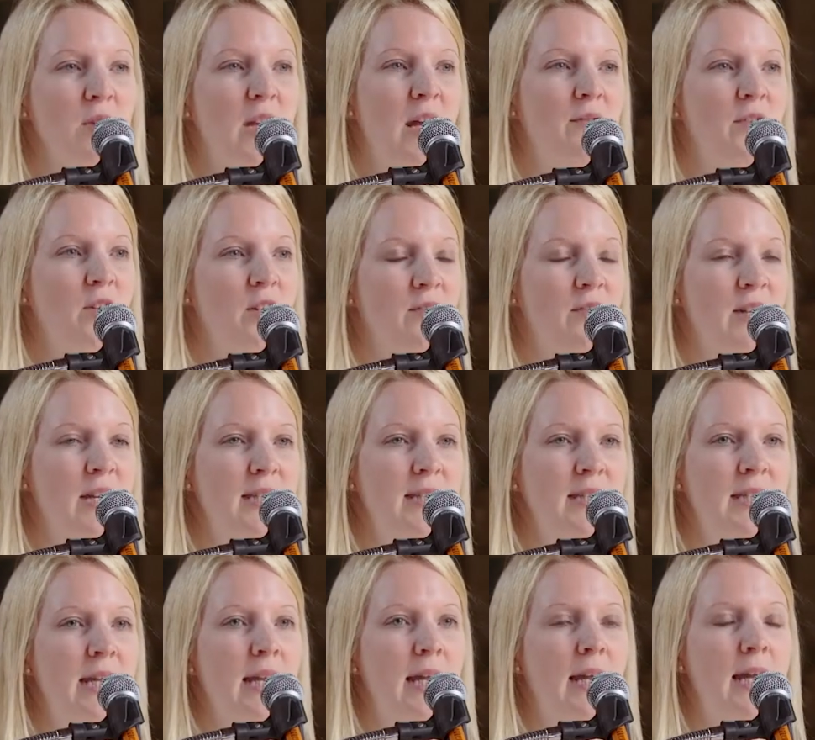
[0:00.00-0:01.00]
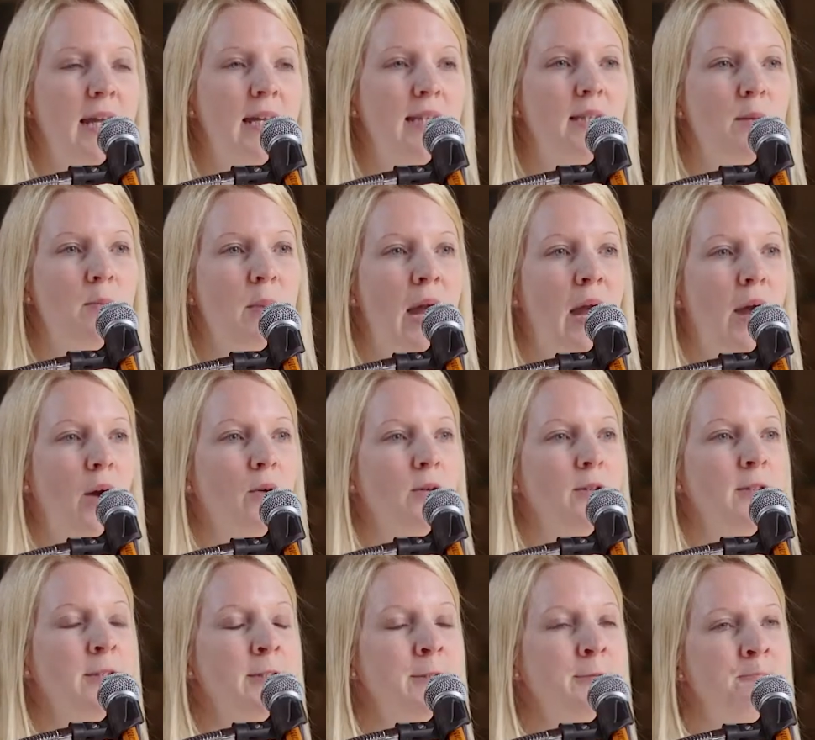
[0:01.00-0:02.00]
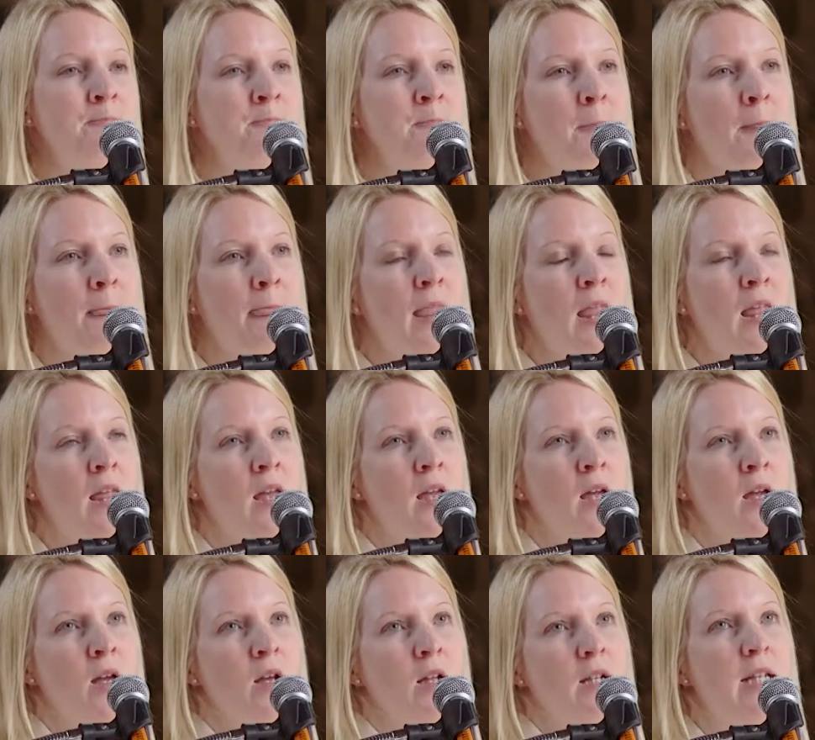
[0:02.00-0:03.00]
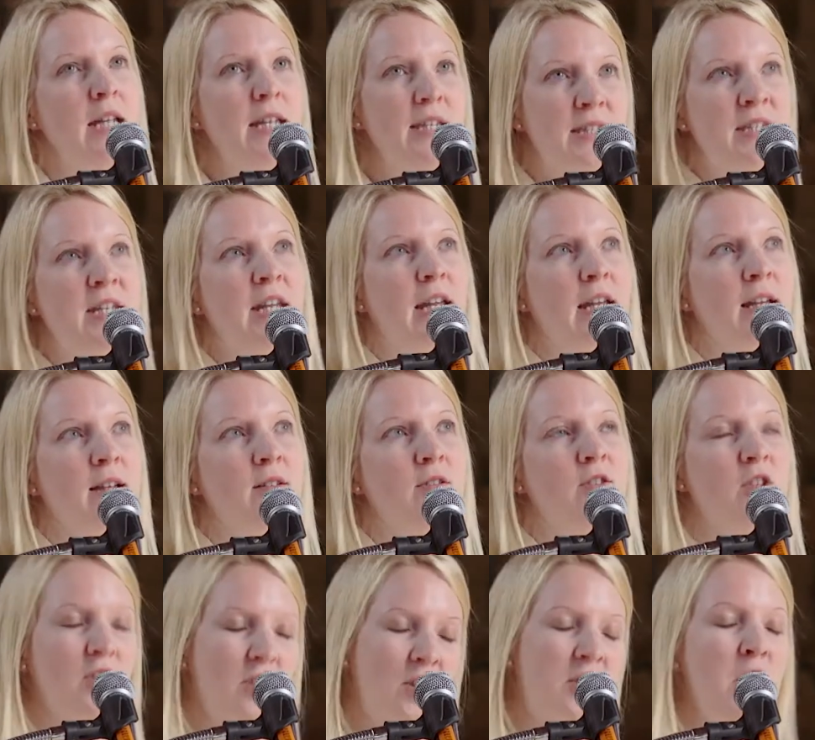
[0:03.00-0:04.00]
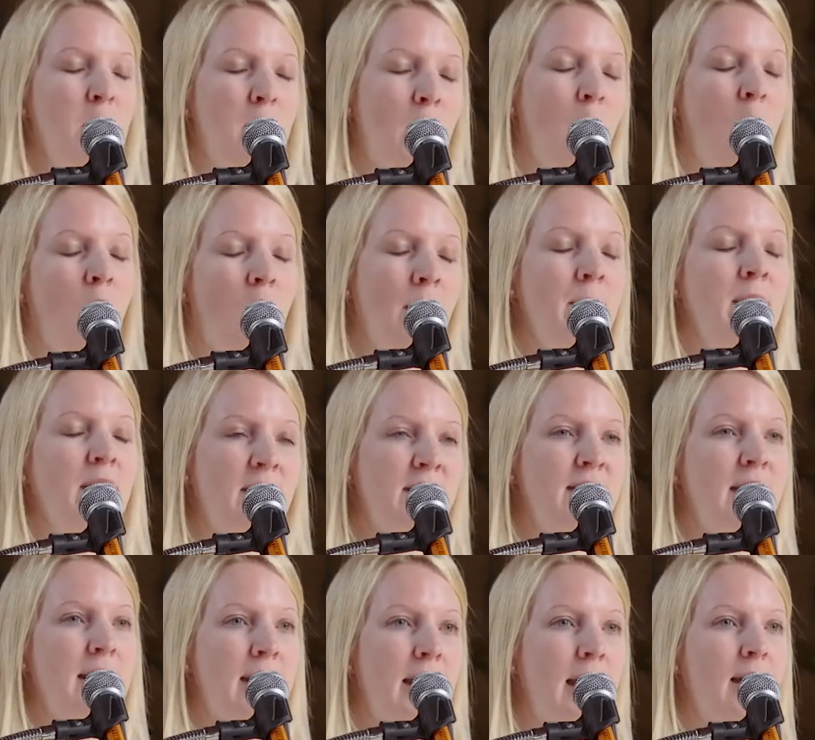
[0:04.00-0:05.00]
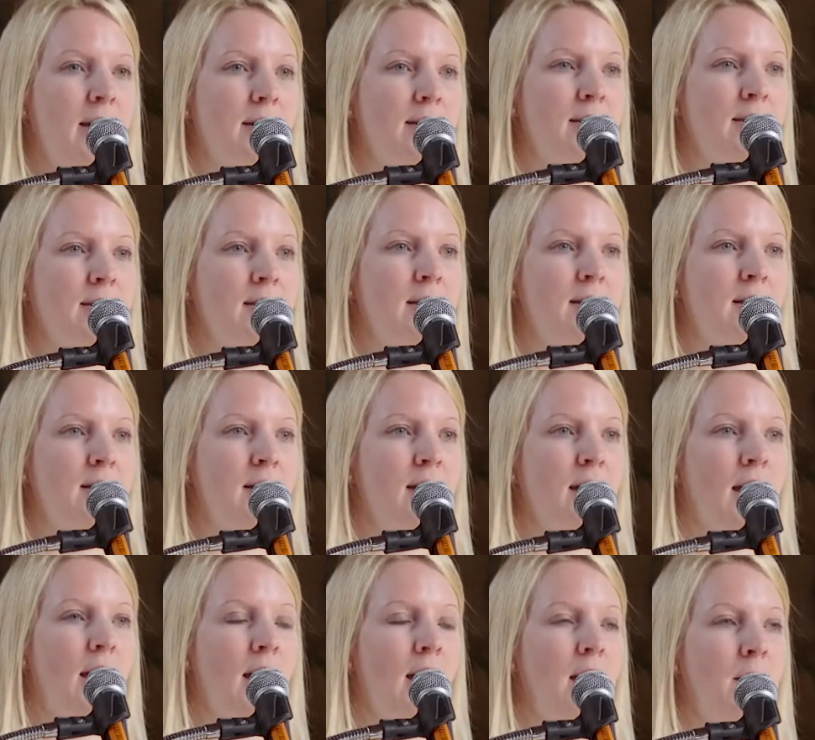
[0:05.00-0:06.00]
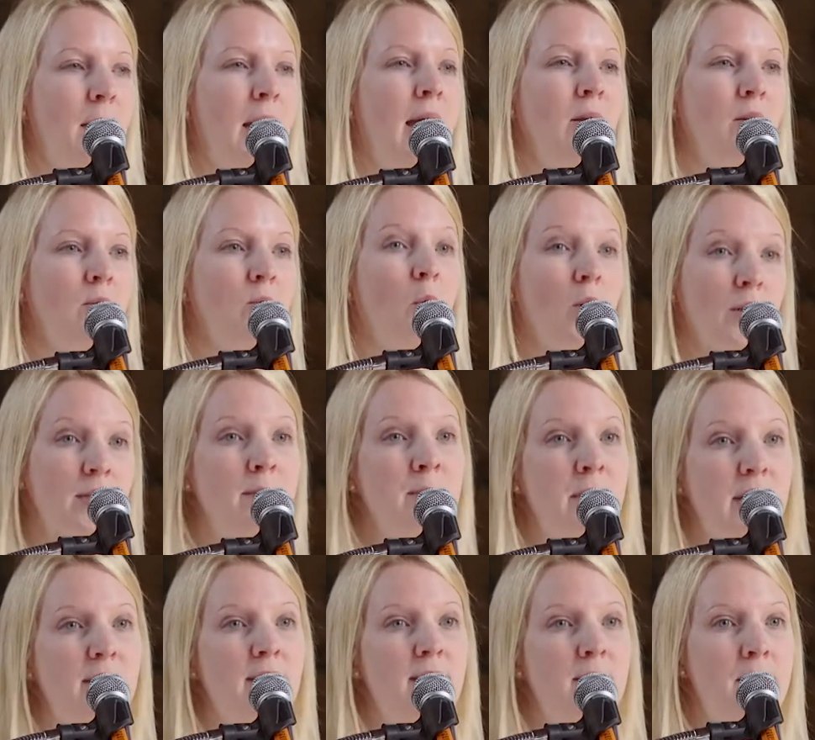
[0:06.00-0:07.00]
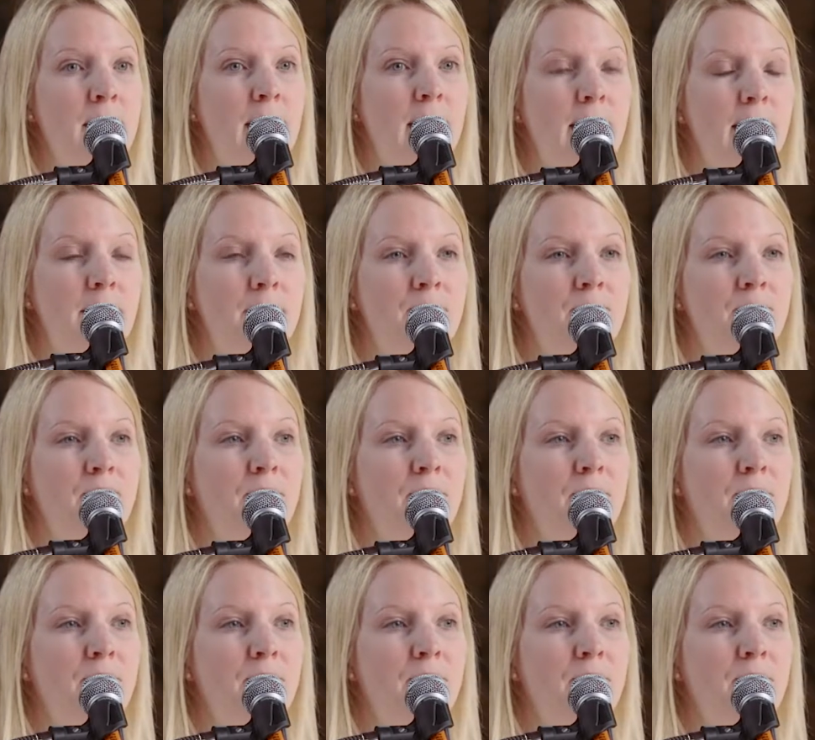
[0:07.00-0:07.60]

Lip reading: level of listening, it's about listening just to think about what I'm going to say next and what it means to me.